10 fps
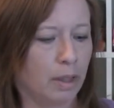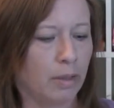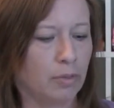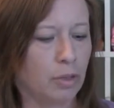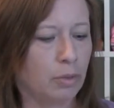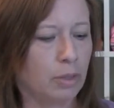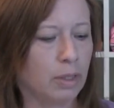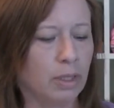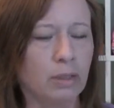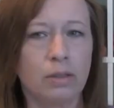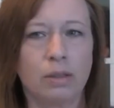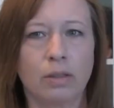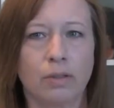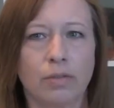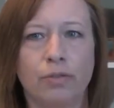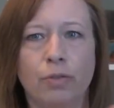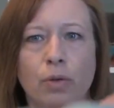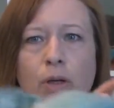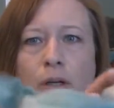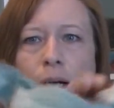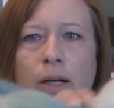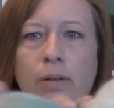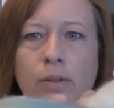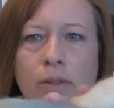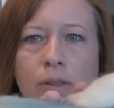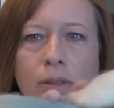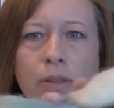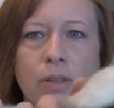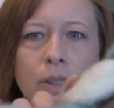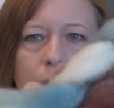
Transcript: I have 2 of these, 4 ounces